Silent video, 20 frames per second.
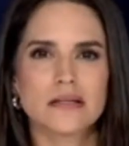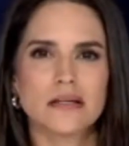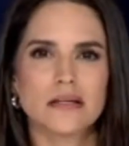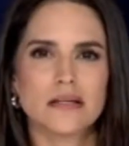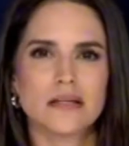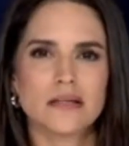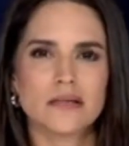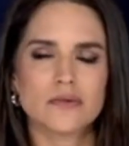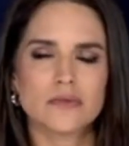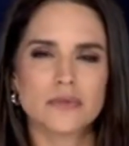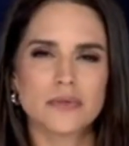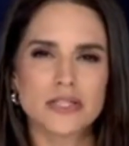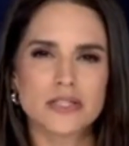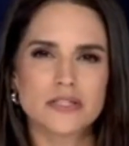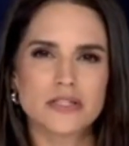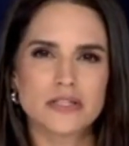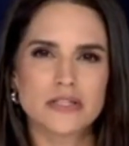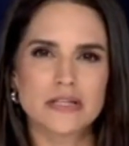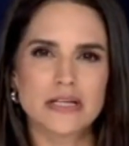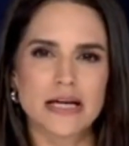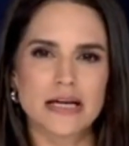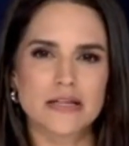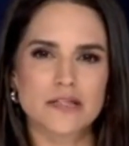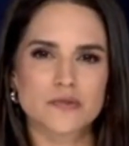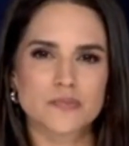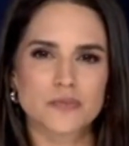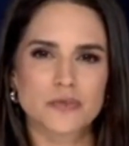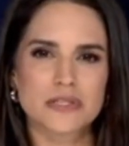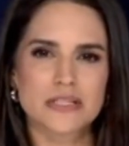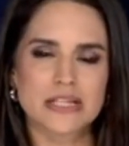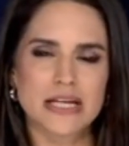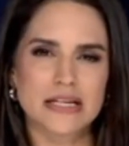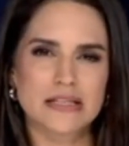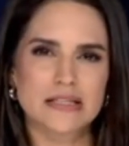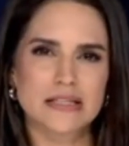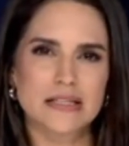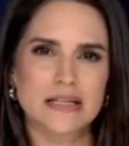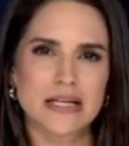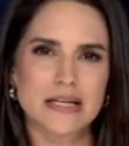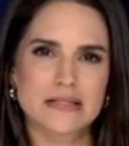in the region as
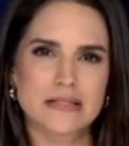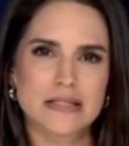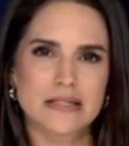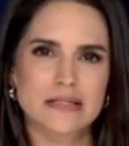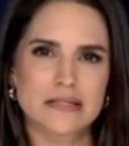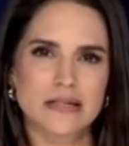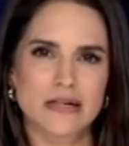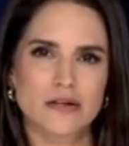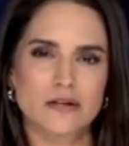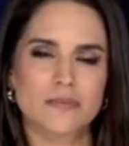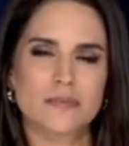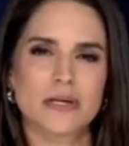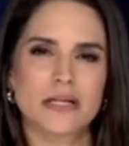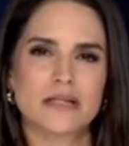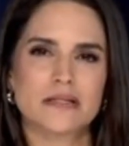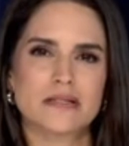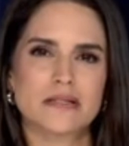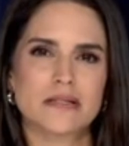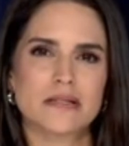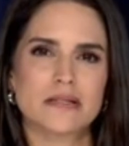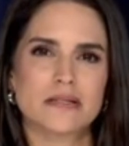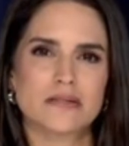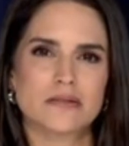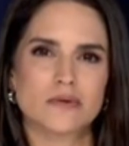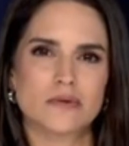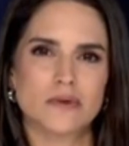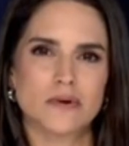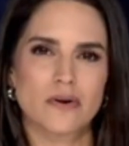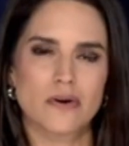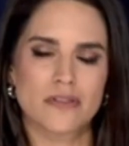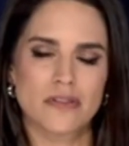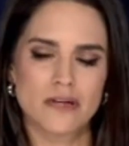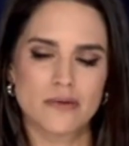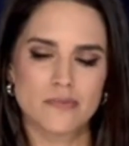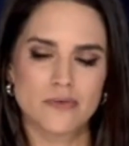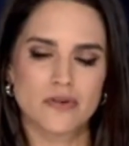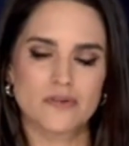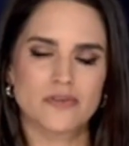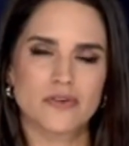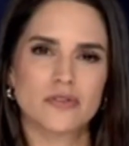protected as this air base is, or are they
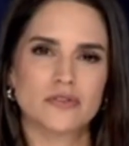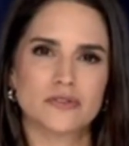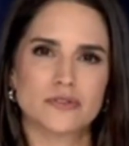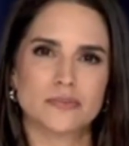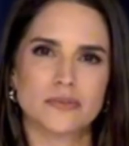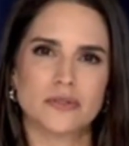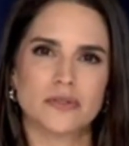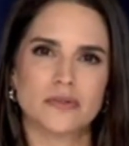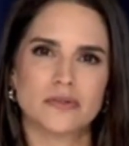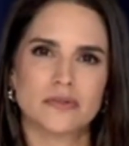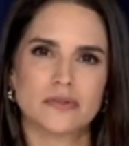more vulnerable?